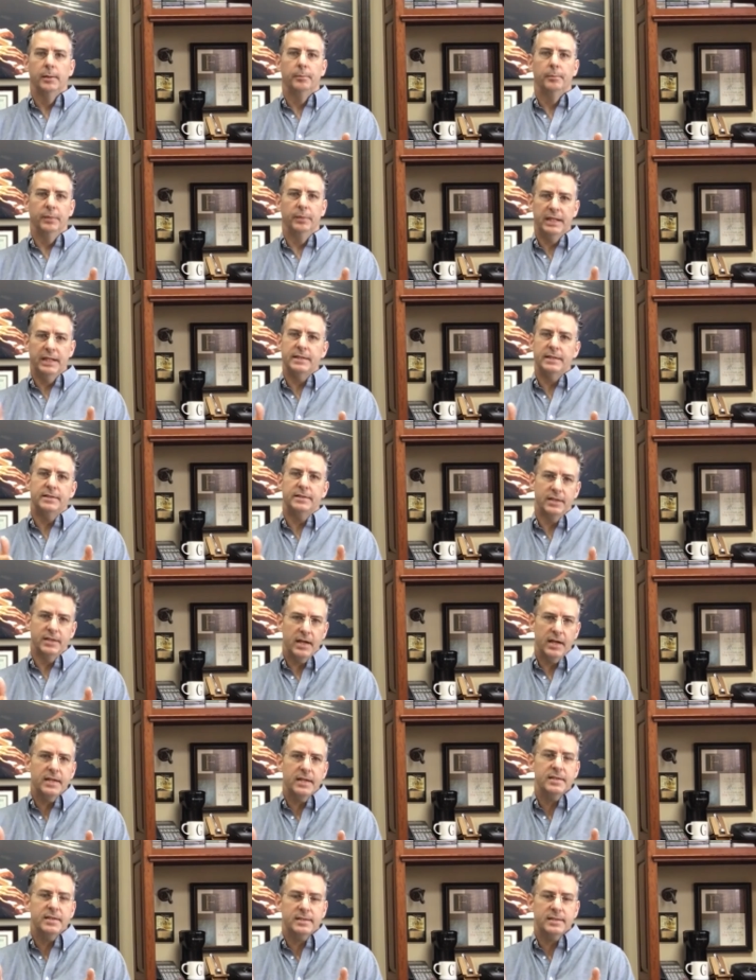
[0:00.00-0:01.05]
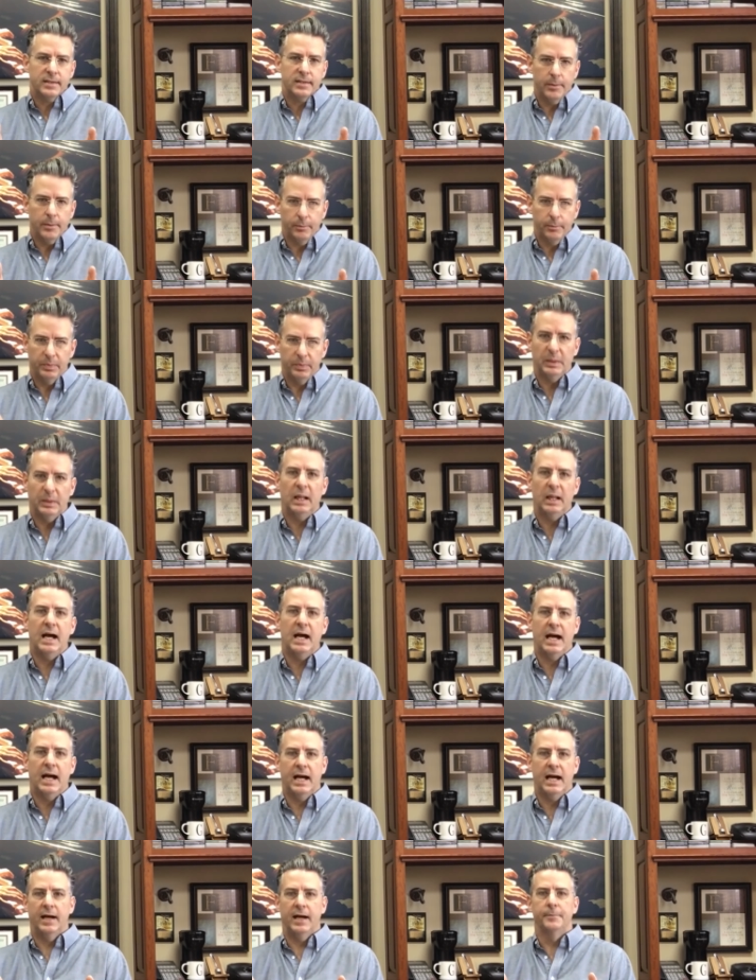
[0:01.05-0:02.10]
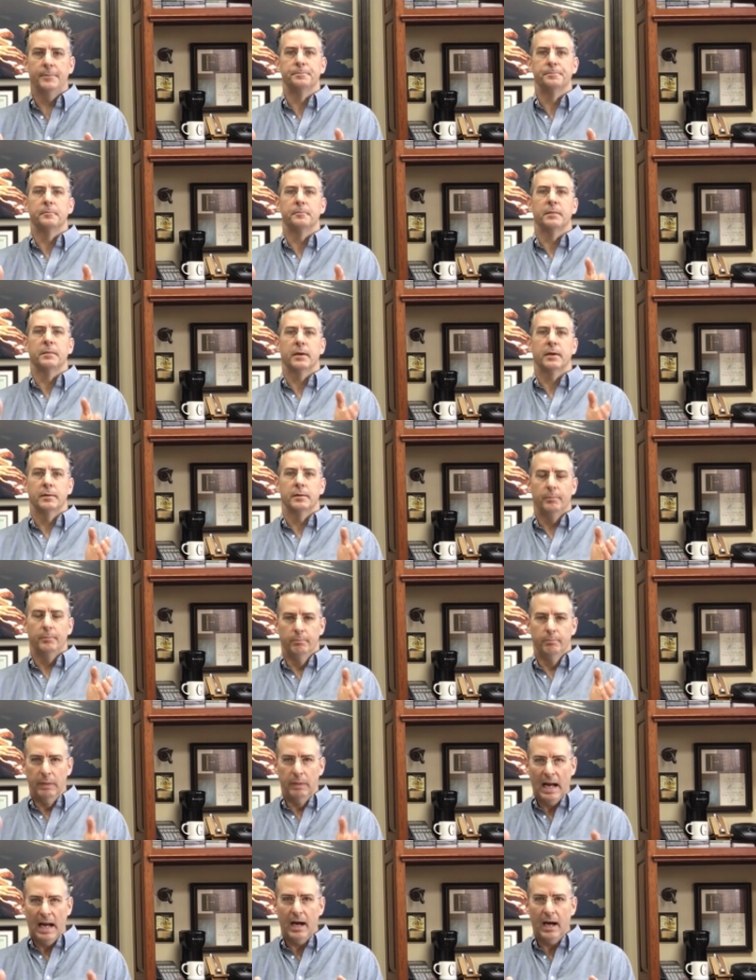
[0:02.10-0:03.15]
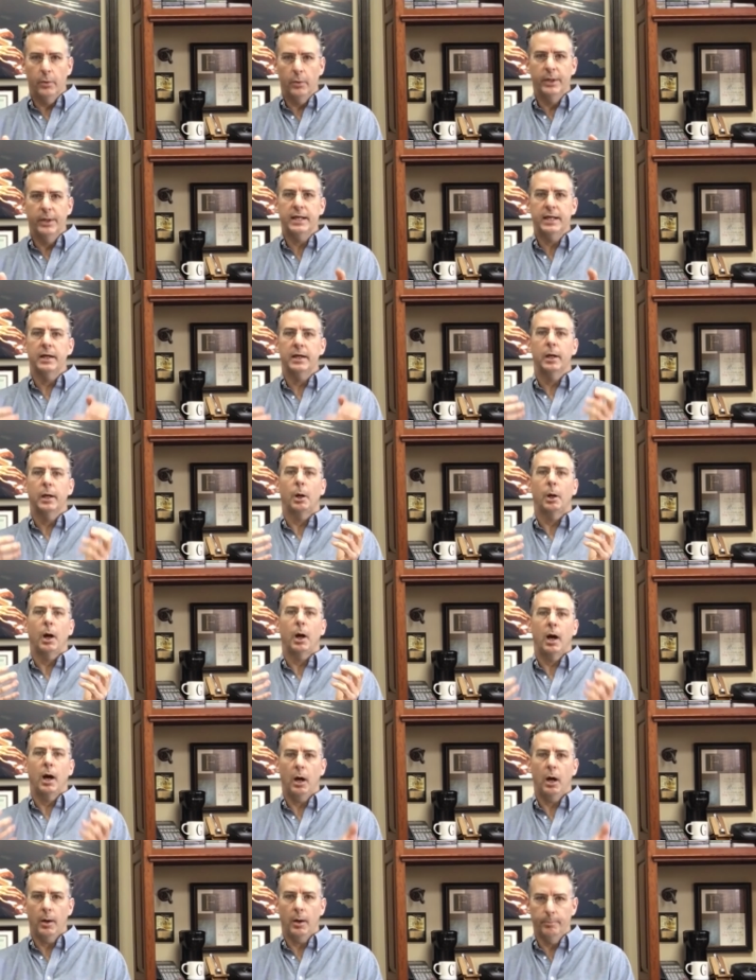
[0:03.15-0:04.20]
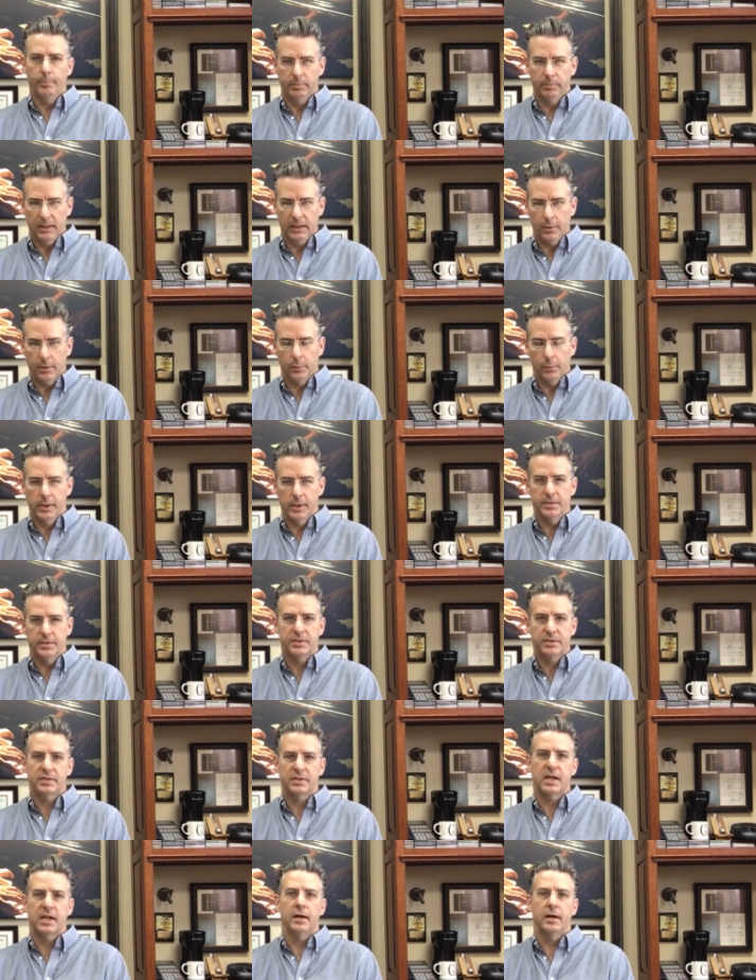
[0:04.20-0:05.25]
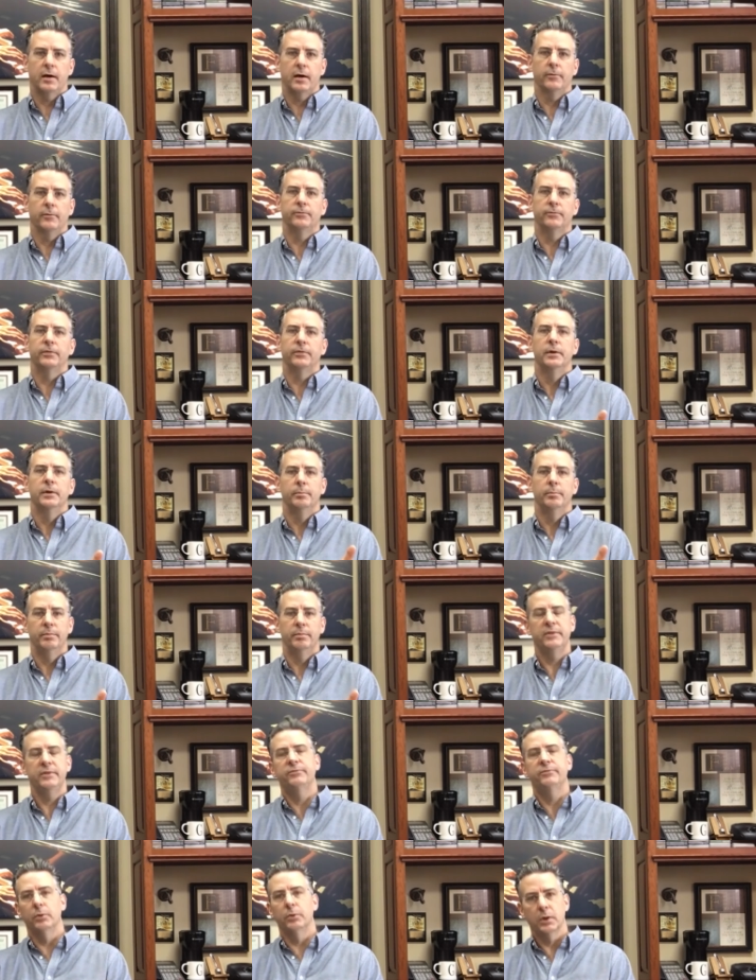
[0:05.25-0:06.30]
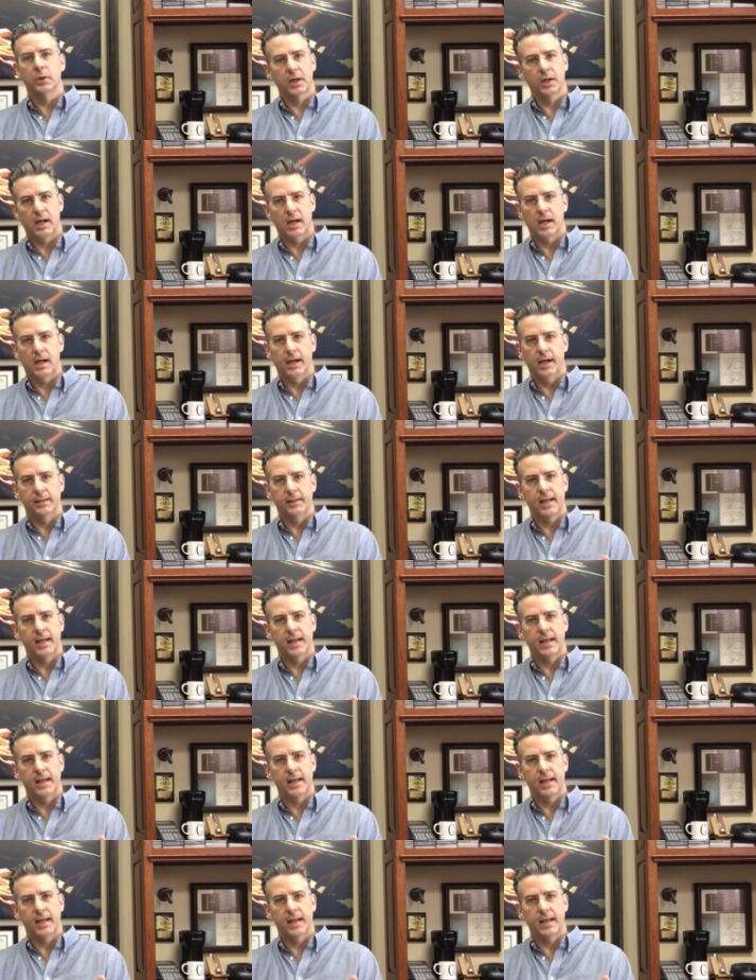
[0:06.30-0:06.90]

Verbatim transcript: but it does imply bowing, humbling oneself before God.